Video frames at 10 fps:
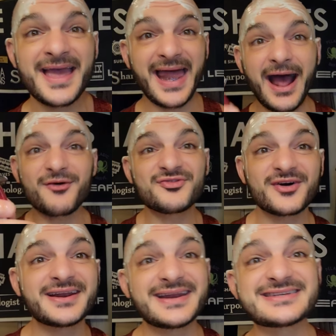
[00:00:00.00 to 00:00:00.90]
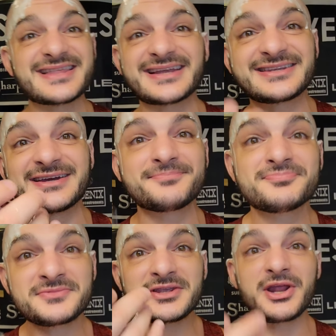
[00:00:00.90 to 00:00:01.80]
and how fun it is like to,
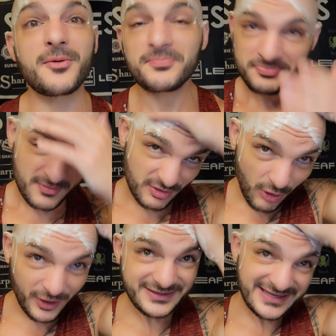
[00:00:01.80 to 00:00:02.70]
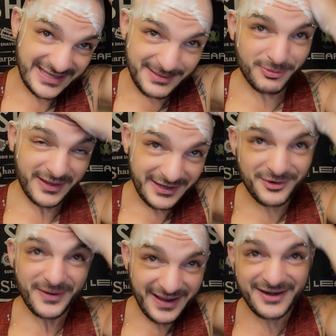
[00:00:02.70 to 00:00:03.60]
you know, load a DE blade into it